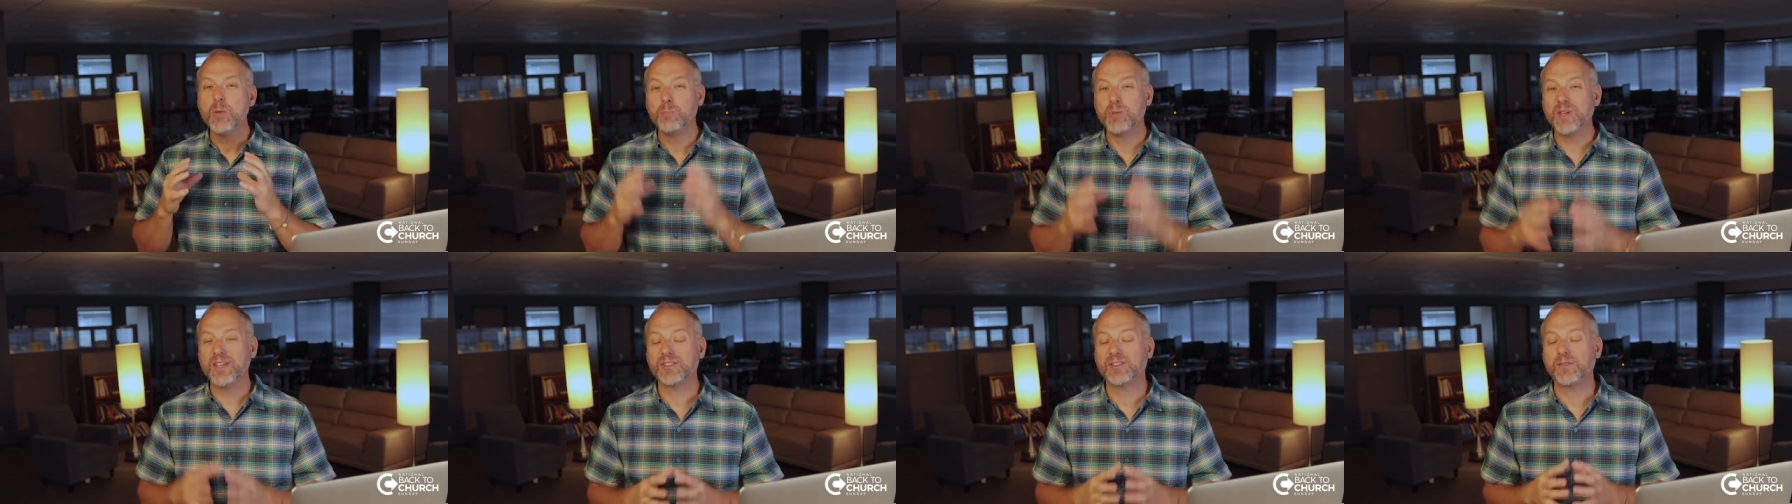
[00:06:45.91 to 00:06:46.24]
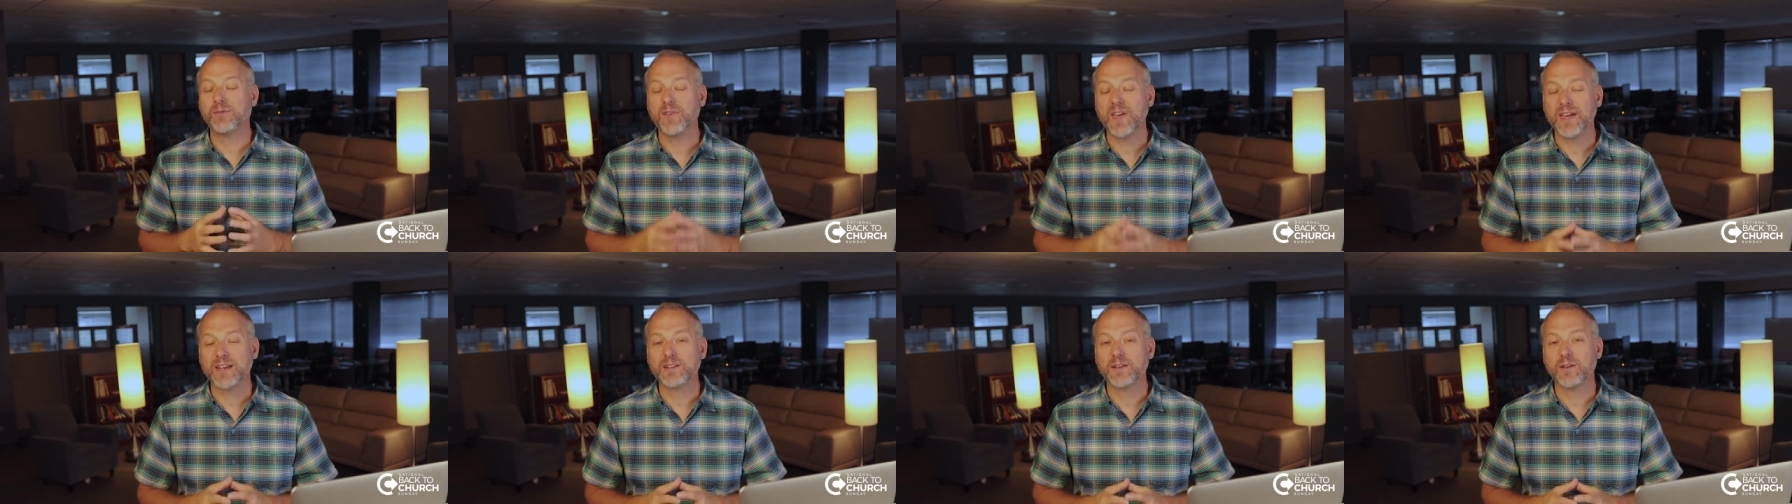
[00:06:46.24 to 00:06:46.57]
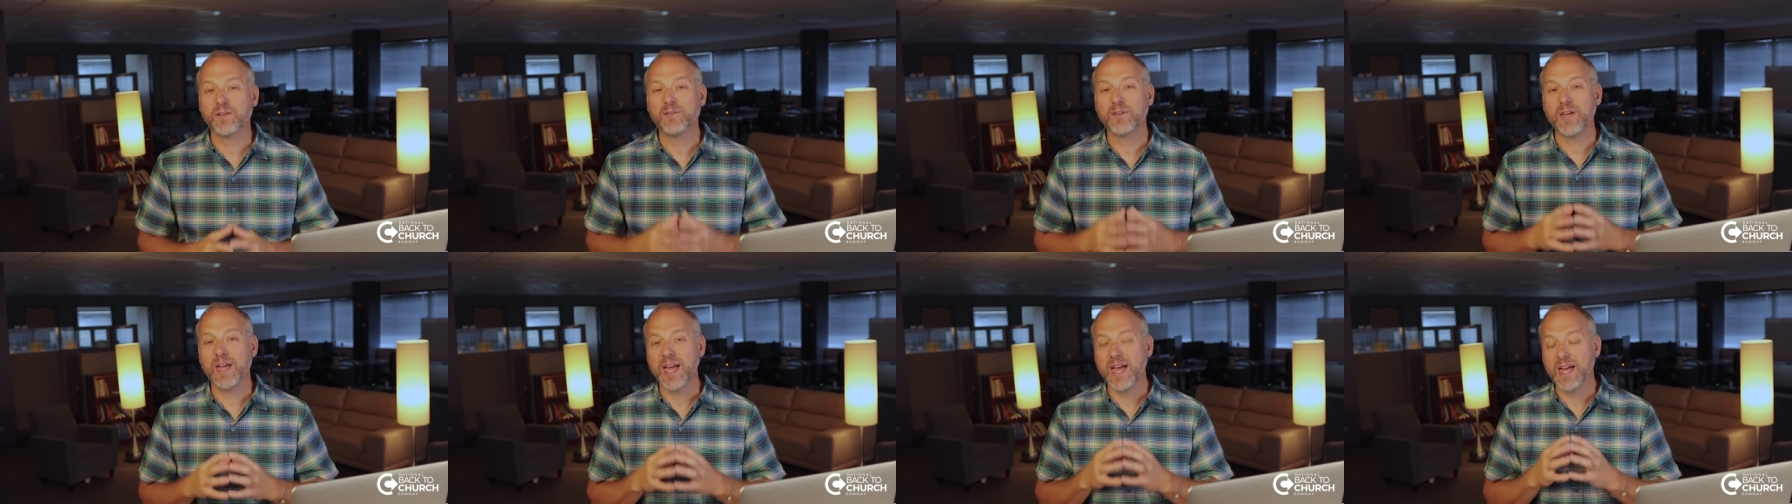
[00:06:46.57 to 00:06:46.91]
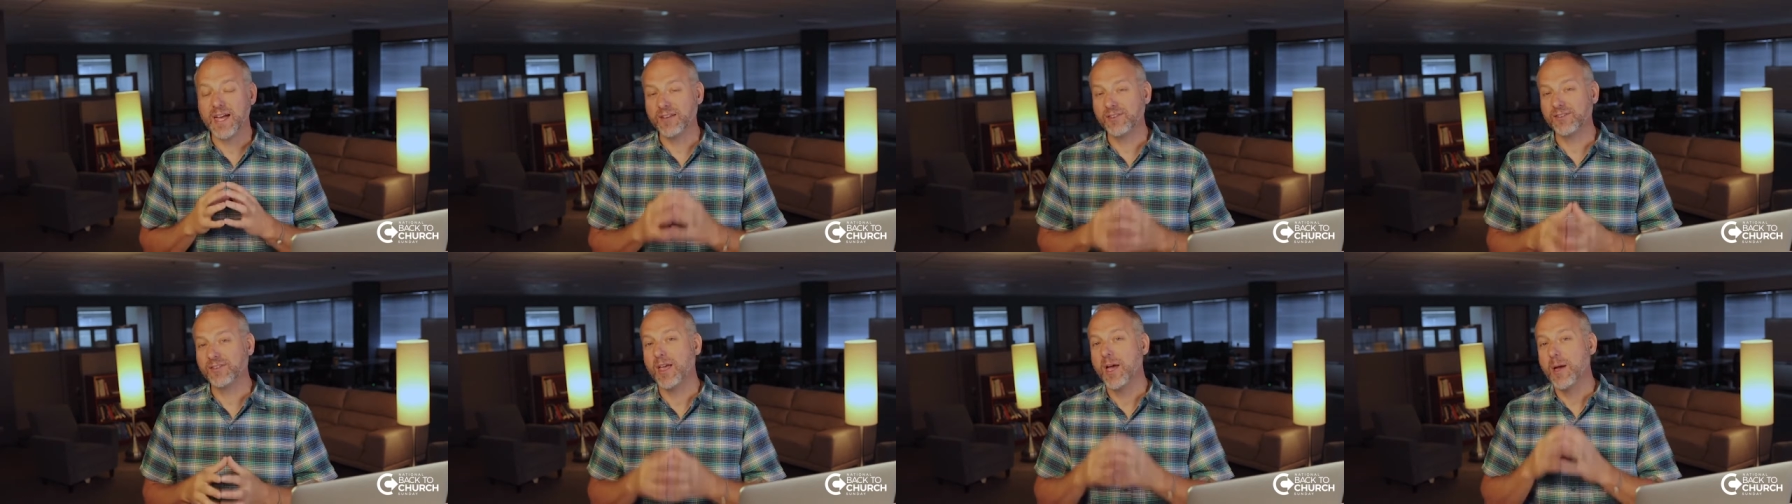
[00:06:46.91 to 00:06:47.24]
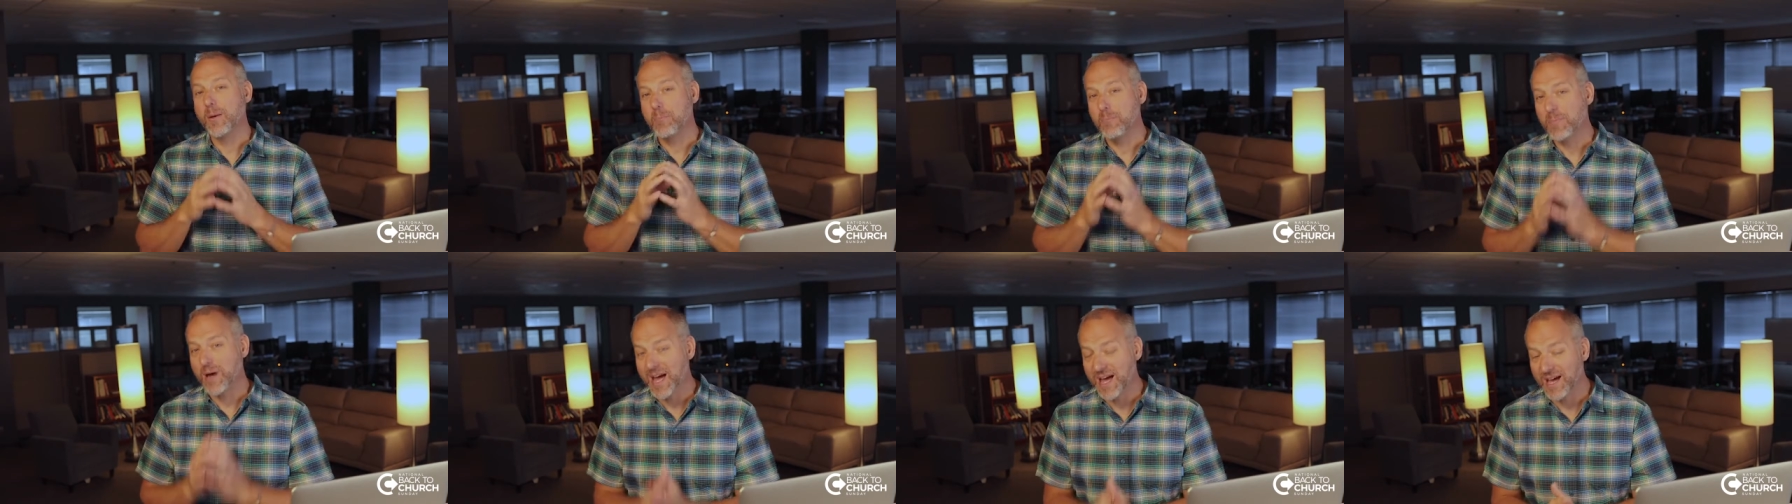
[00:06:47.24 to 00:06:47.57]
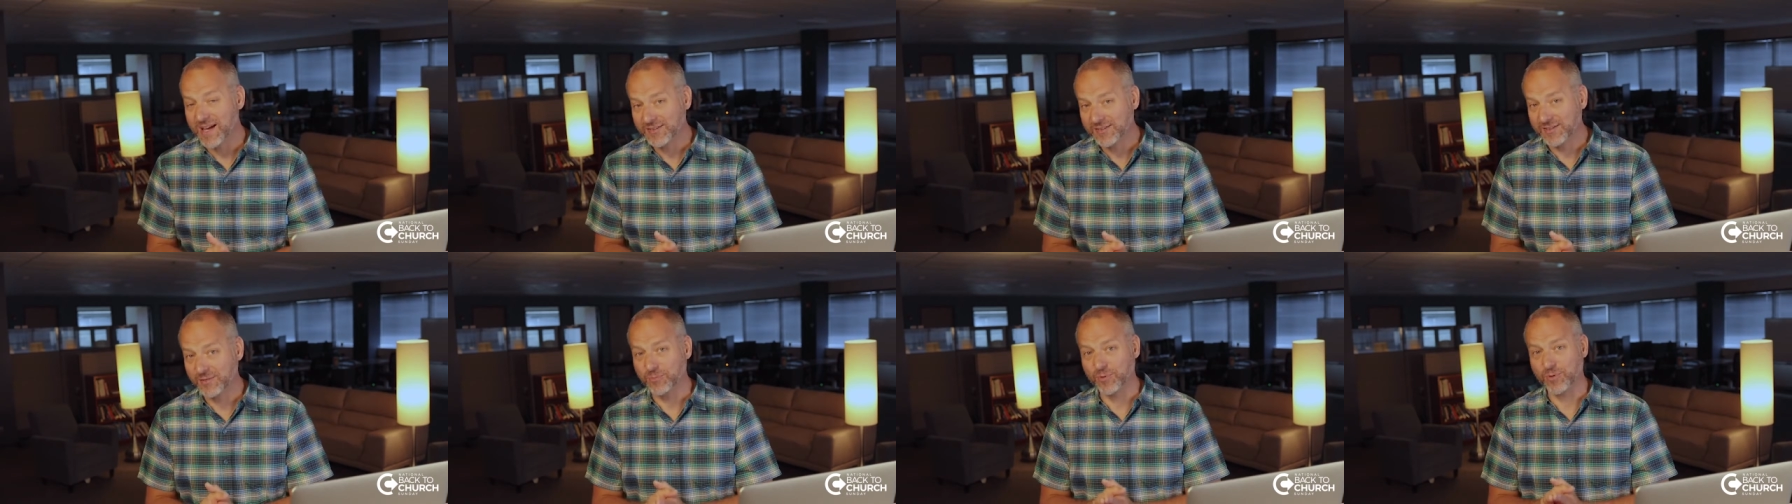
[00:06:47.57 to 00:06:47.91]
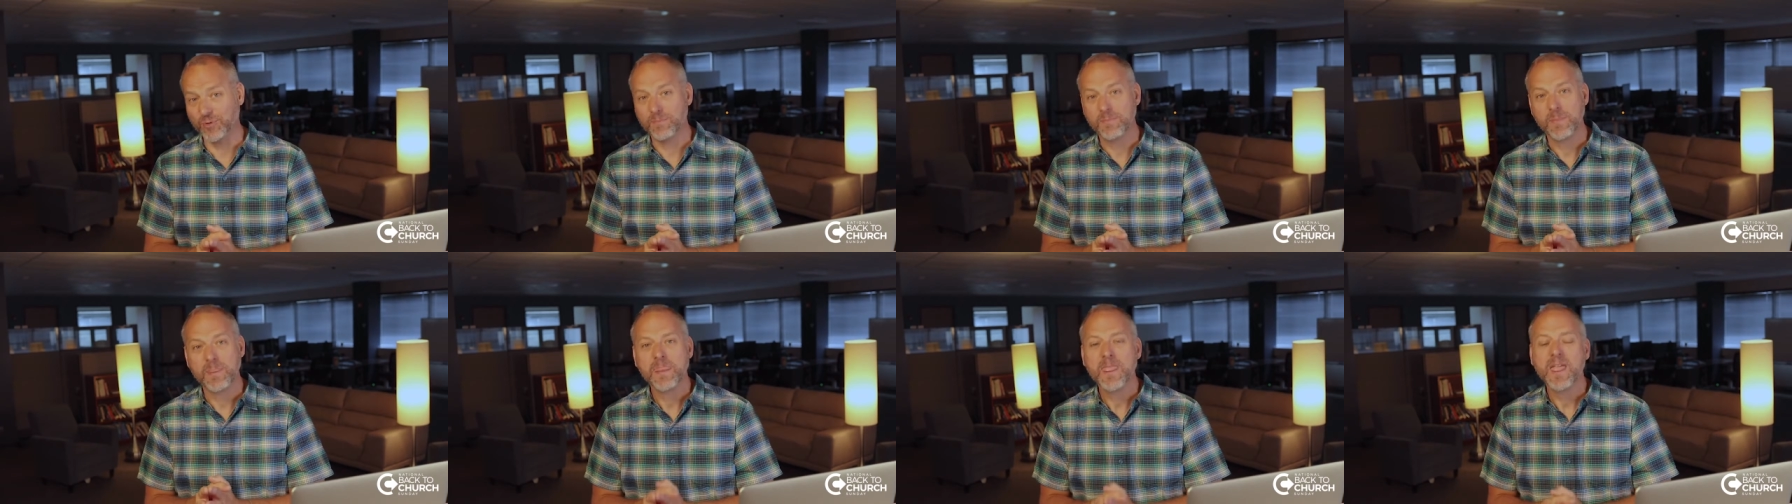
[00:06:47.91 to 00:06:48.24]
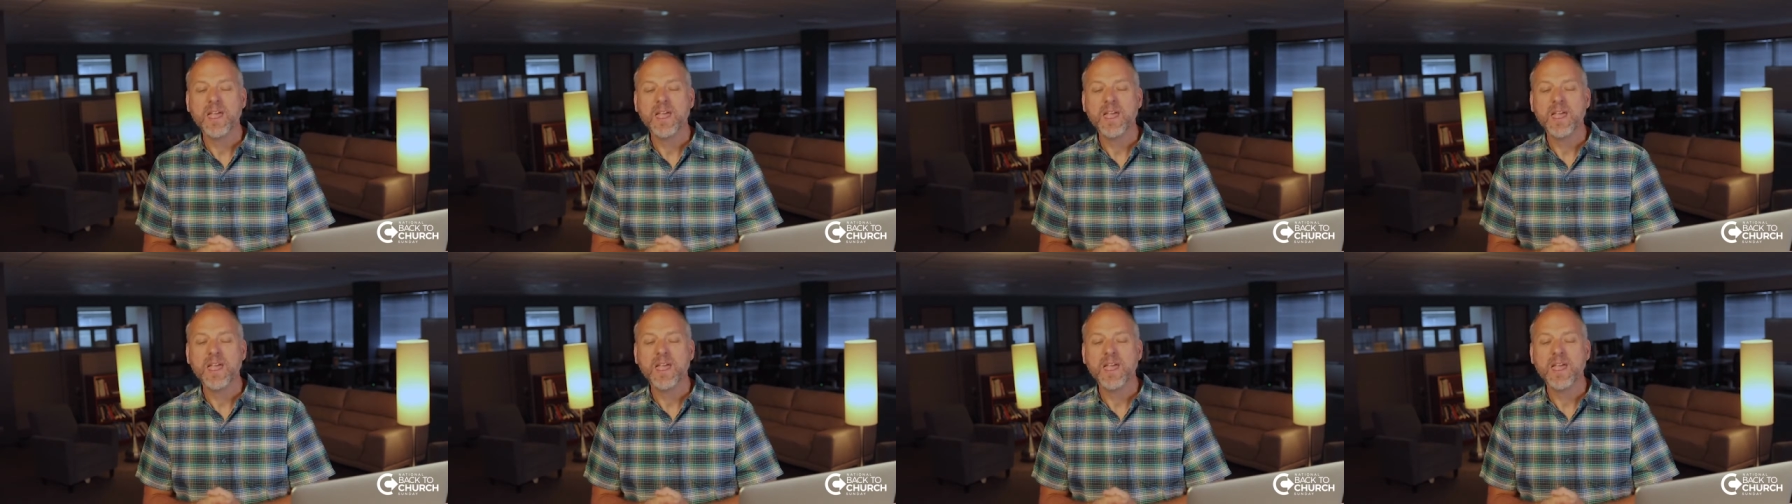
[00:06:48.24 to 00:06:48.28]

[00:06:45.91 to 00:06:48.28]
be as effective as possible.